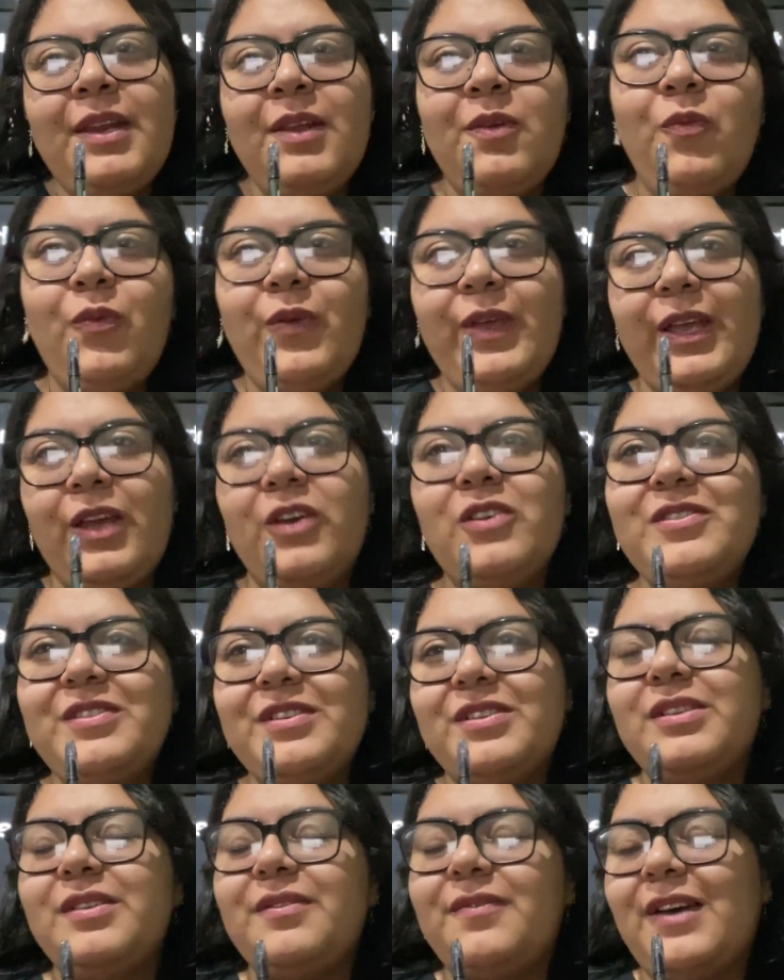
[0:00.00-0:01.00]
if we
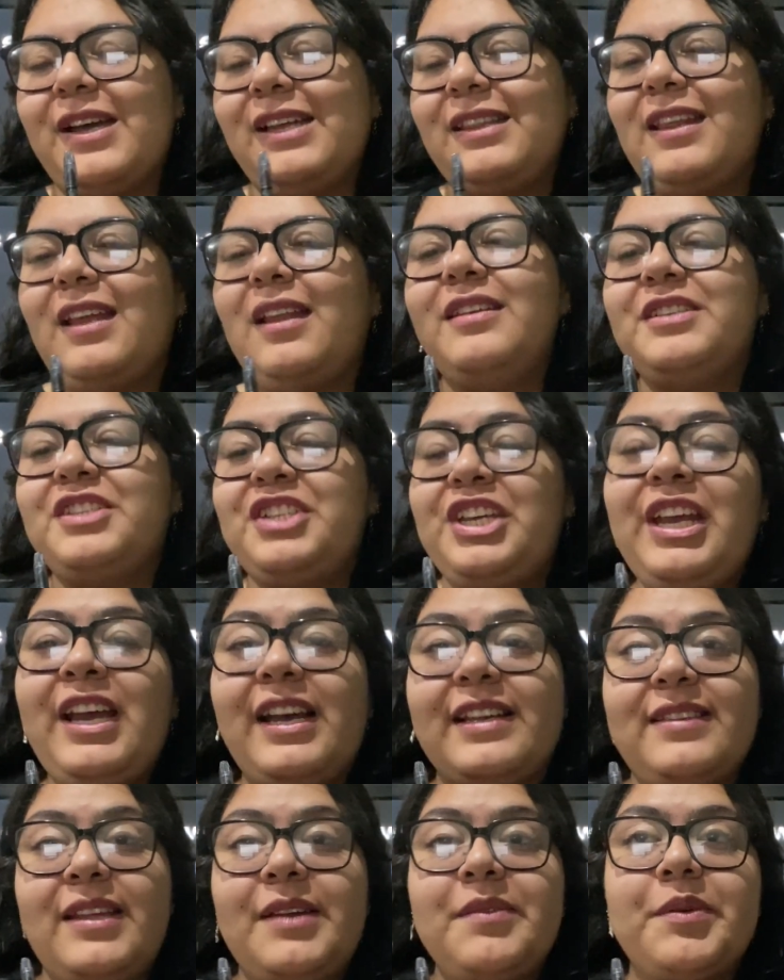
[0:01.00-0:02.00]
consider the fact that she
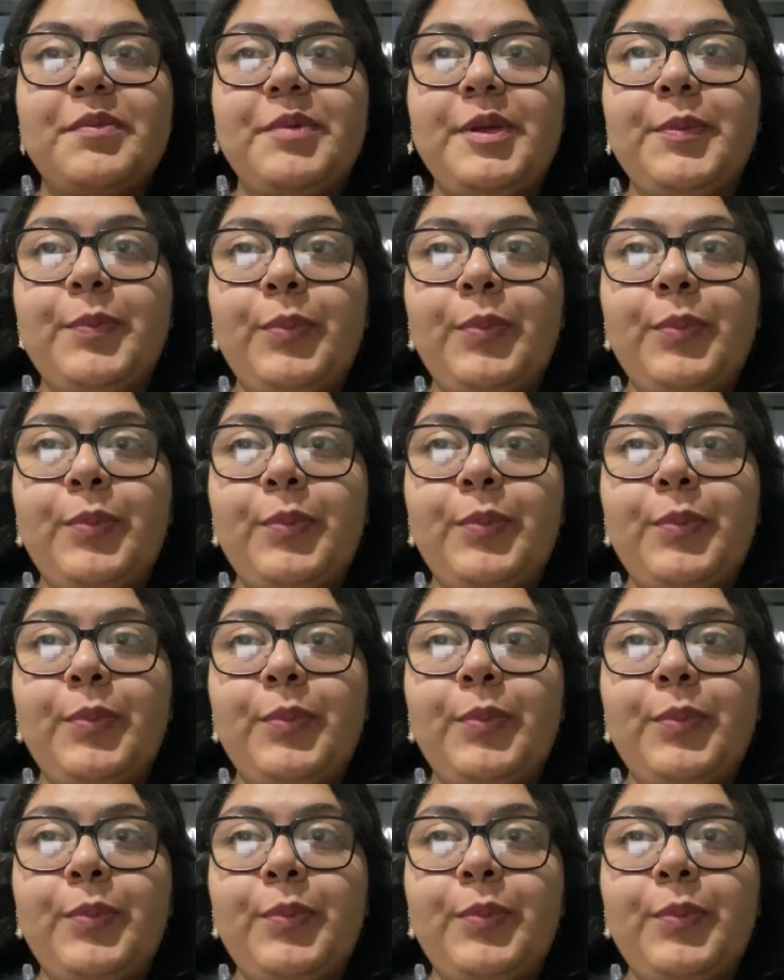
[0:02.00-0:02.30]
has never been